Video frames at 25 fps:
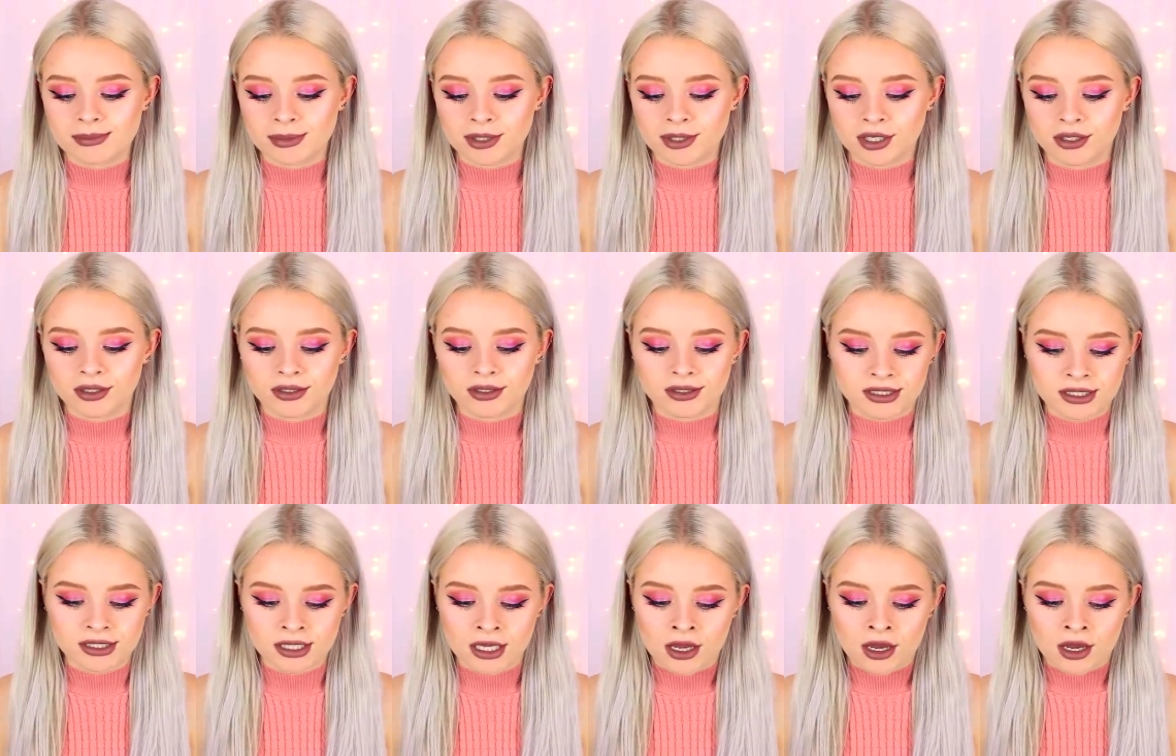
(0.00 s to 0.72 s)

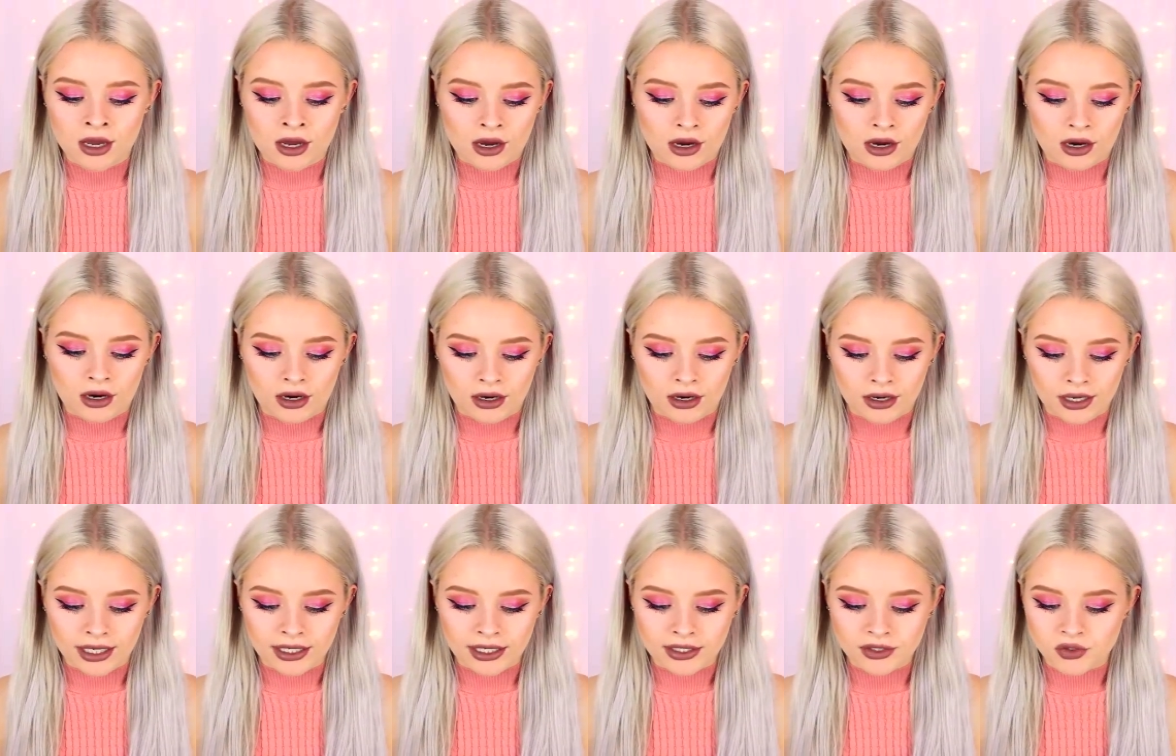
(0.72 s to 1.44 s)
because
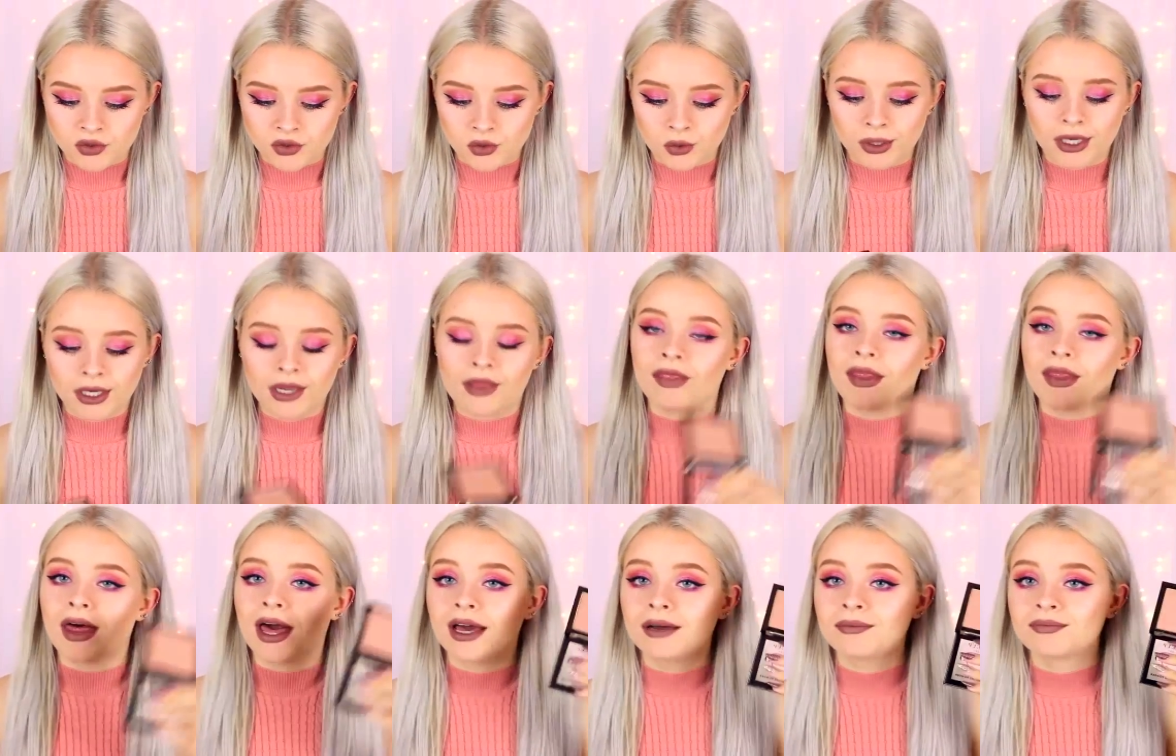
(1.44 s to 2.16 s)
I saw it
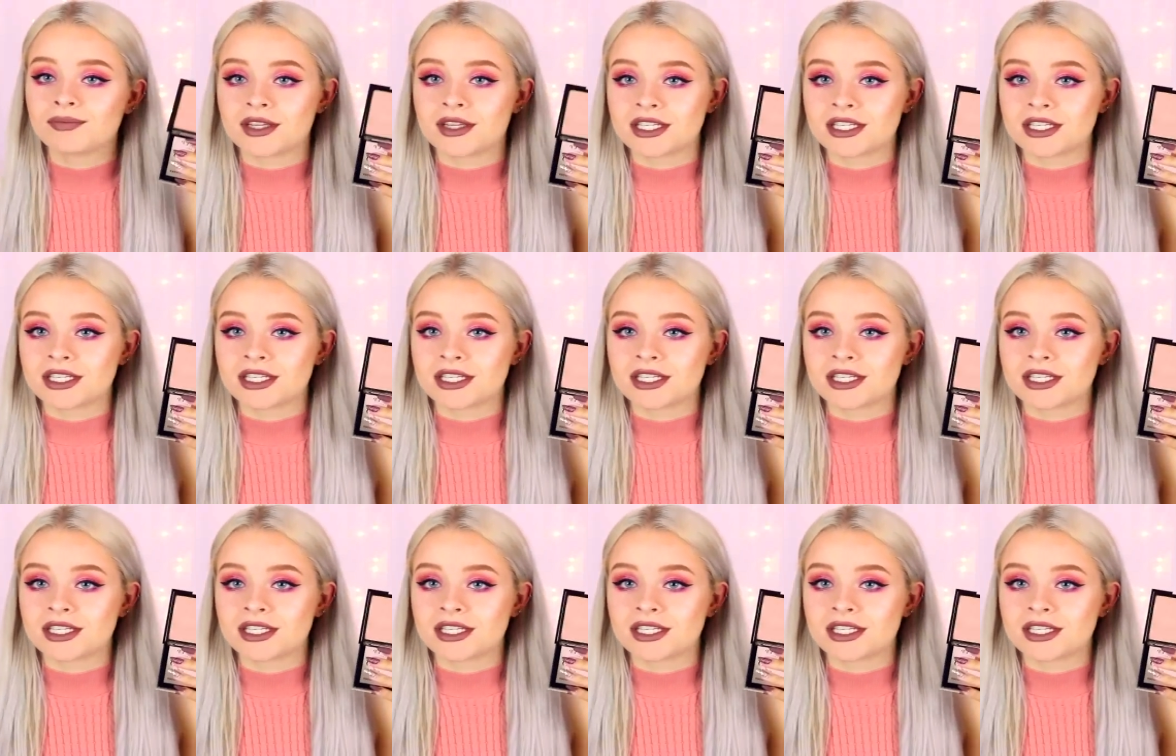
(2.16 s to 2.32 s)
in there.